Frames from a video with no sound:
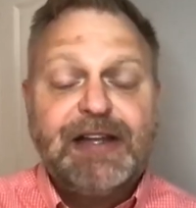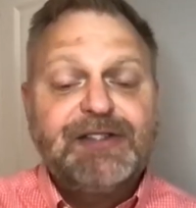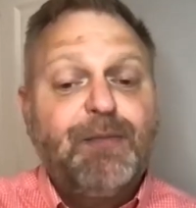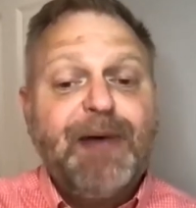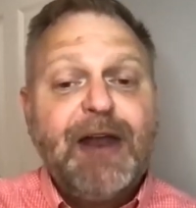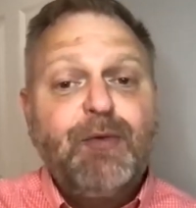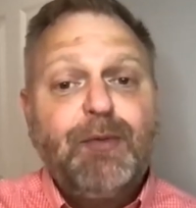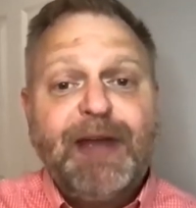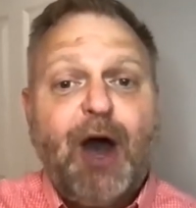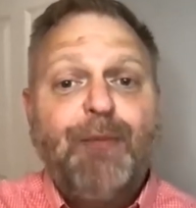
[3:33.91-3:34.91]
And so Ben will
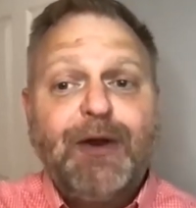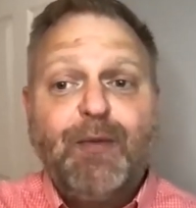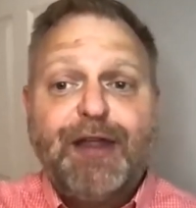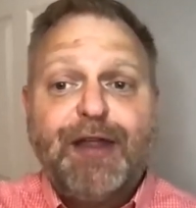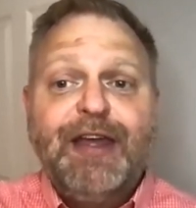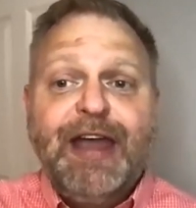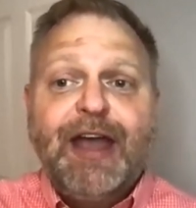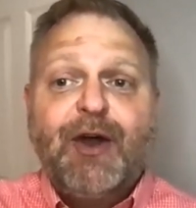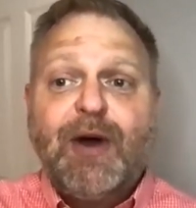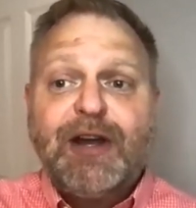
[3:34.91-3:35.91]
be helping with
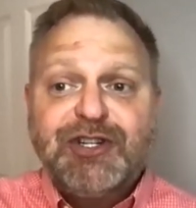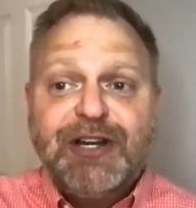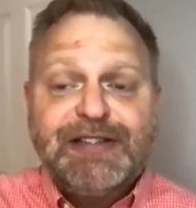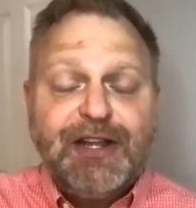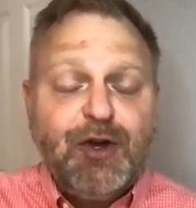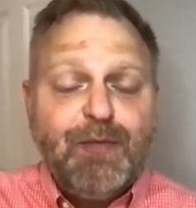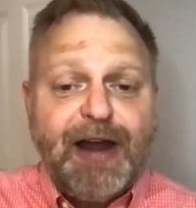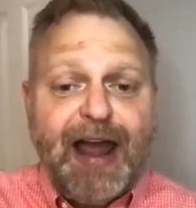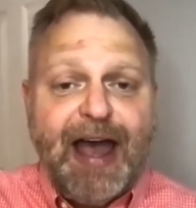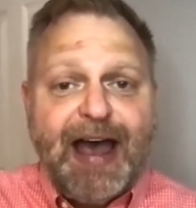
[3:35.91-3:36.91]
questions that you
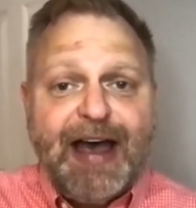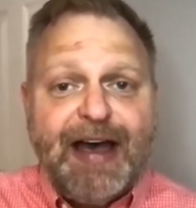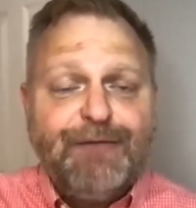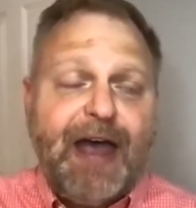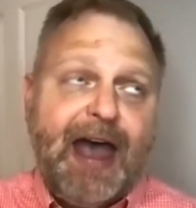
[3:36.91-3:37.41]
might have,